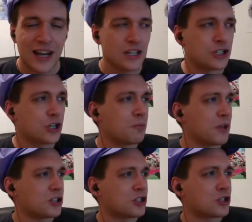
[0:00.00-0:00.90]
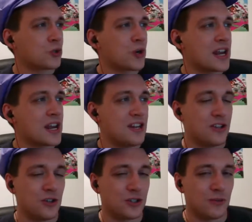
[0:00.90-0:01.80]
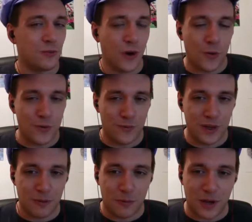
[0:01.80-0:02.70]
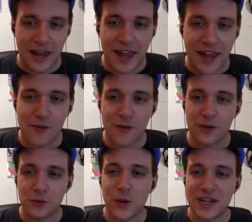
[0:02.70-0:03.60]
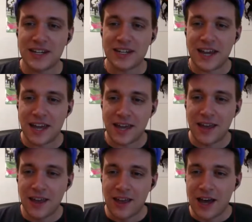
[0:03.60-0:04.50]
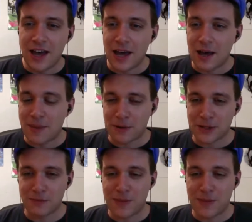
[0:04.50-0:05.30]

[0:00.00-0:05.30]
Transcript: And so let's jump straight into some what we've been playing. Everyone's waiting to hear about